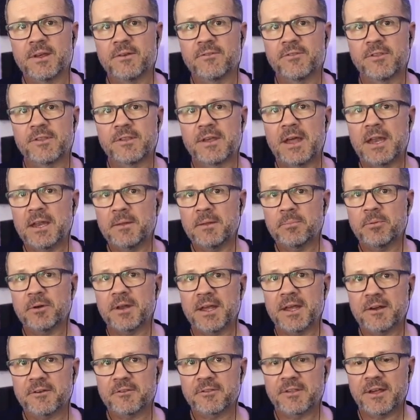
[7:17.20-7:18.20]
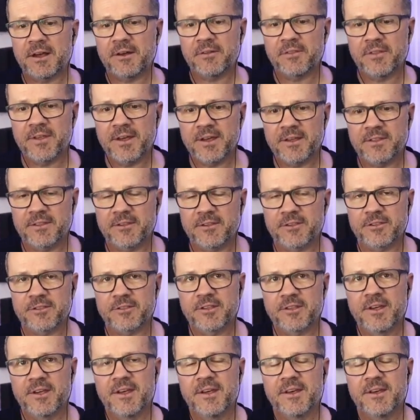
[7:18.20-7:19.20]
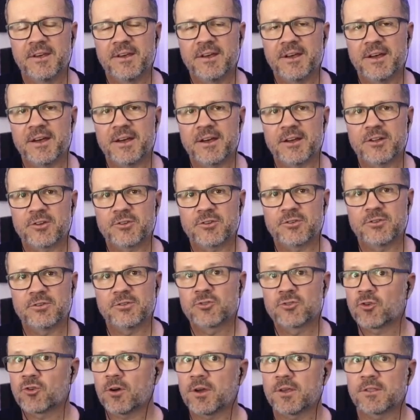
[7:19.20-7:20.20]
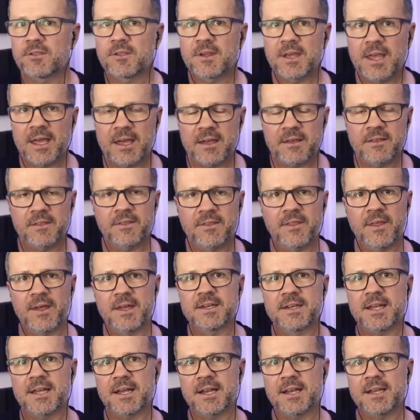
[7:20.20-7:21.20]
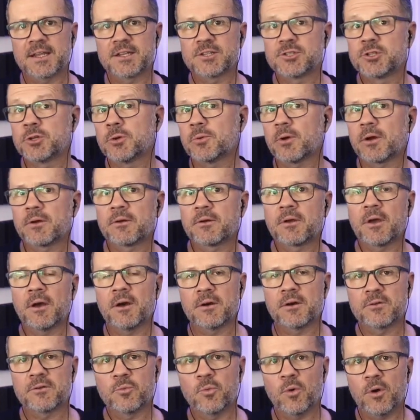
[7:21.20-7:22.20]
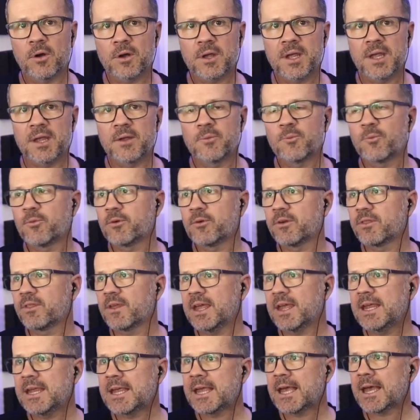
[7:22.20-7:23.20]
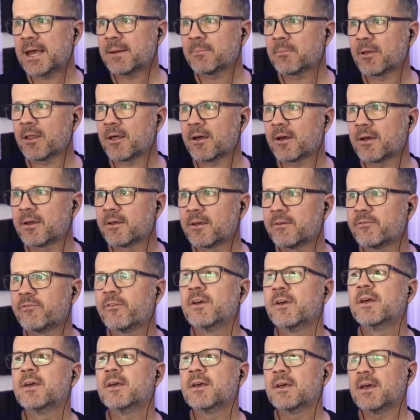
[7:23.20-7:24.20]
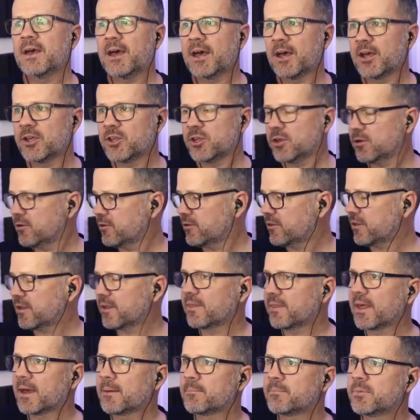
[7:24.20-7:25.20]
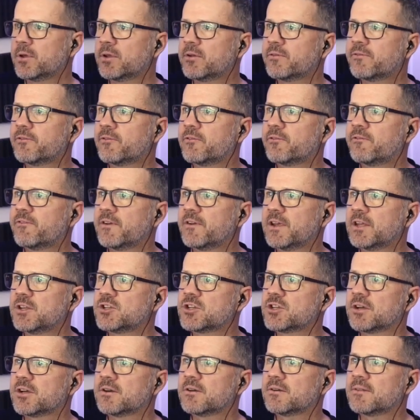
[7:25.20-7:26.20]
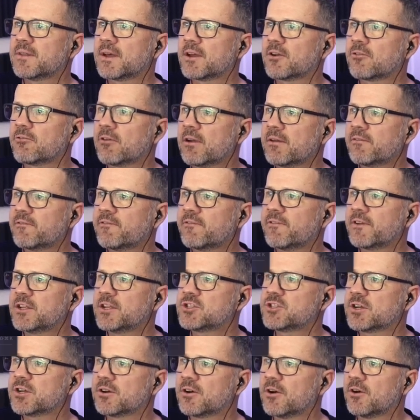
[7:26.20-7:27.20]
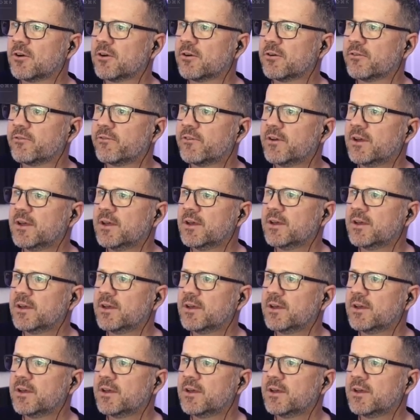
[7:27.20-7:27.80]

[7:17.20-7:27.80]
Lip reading: if there's anybody else out there that's trying to get their Decklink Duo card working with Ecamm Live, using that beautiful feature, that great feature of